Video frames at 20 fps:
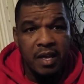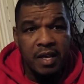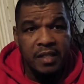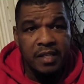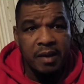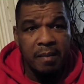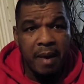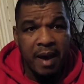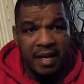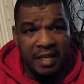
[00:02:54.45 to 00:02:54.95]

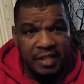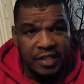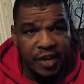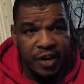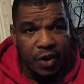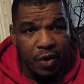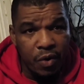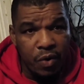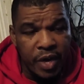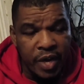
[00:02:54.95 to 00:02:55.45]
somebody
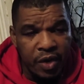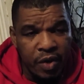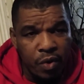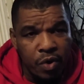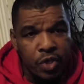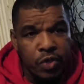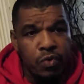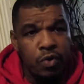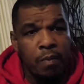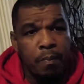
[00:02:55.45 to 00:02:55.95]
zero in
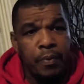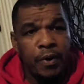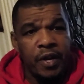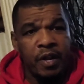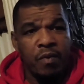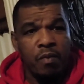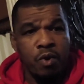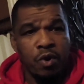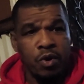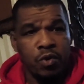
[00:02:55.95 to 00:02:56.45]
on you and put
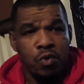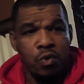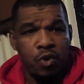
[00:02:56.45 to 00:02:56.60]
in work